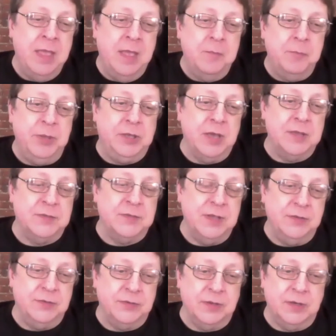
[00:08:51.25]
because
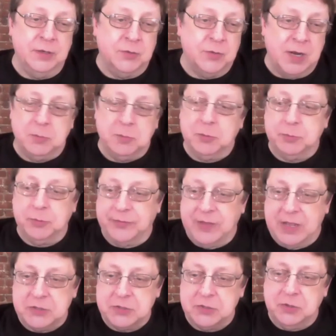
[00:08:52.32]
he's an incredible
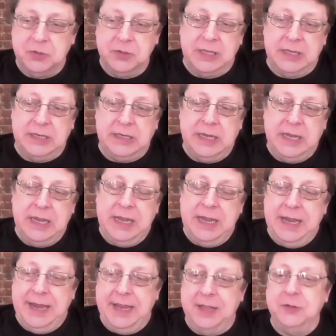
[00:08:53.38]
professional that
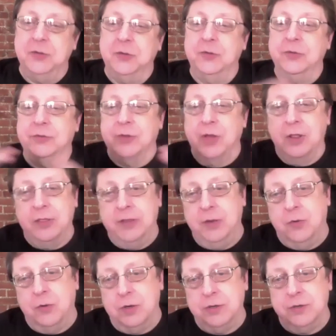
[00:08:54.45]
handles all the
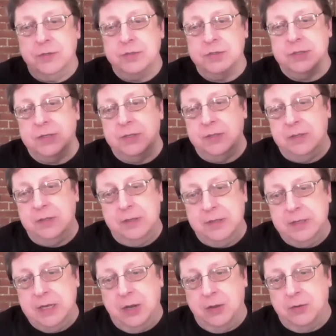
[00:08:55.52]
orders and
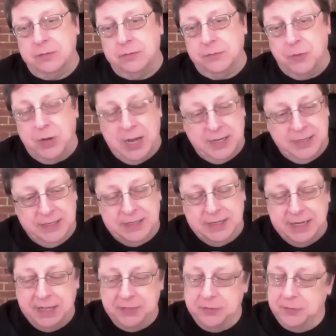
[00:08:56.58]
you know when i need
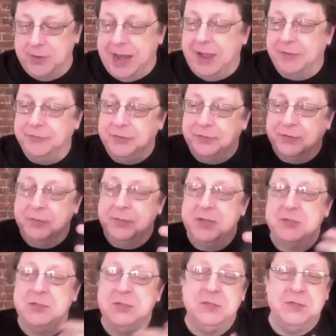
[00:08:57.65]
another raft of
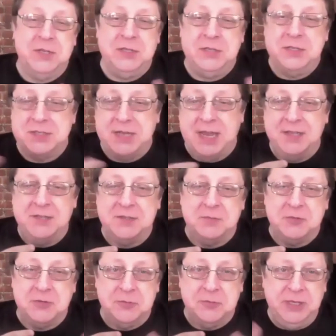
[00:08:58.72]
commissions he just hands them
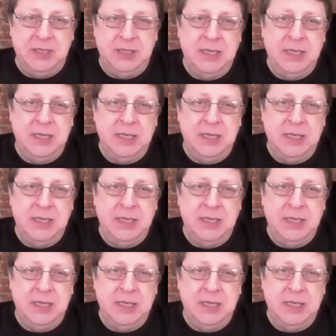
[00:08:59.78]
to me